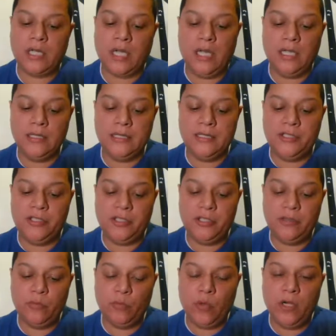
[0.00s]
College,
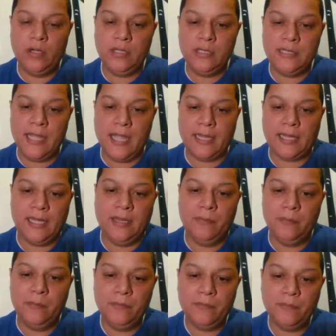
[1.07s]
where is that,
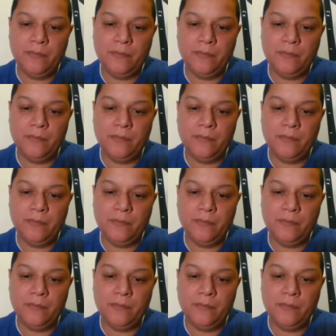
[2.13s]
Kim?